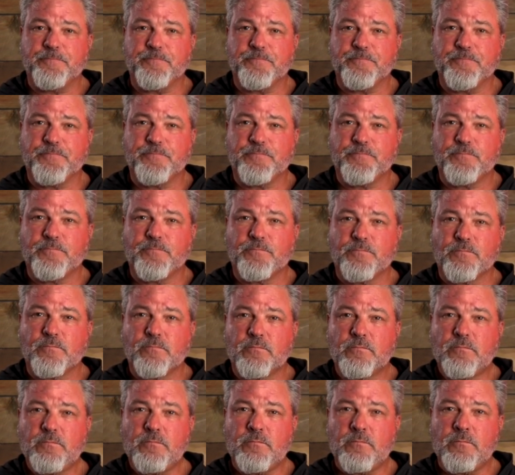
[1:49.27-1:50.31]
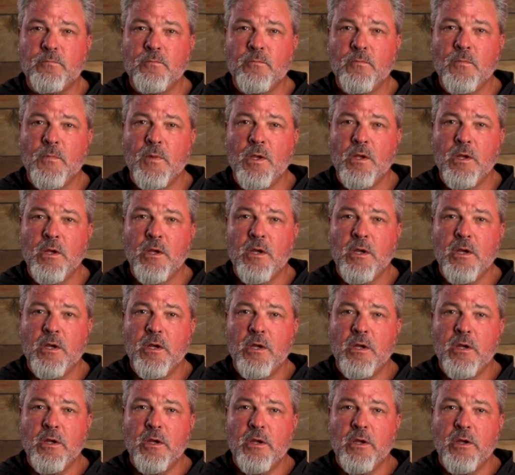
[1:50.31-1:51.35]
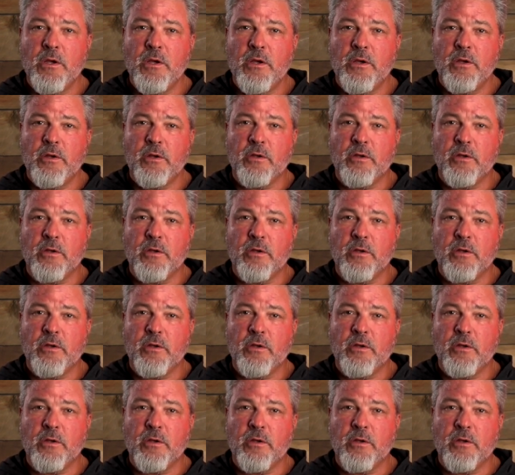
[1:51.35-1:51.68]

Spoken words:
Nobody speaks.